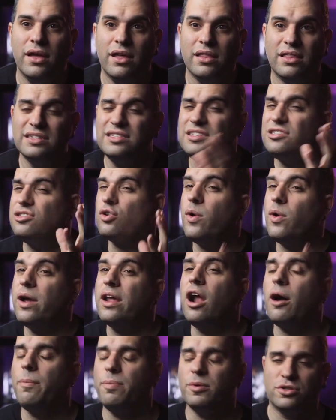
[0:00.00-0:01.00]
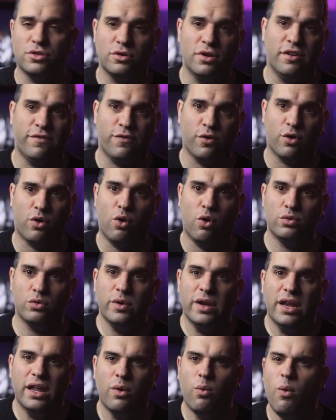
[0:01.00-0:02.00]
This is a great opportunity for cold
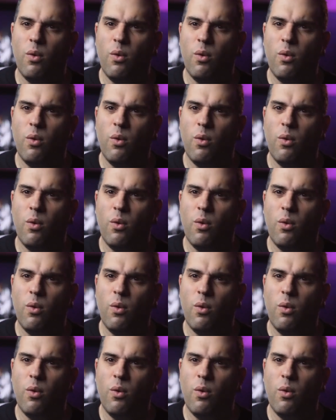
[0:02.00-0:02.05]
reading.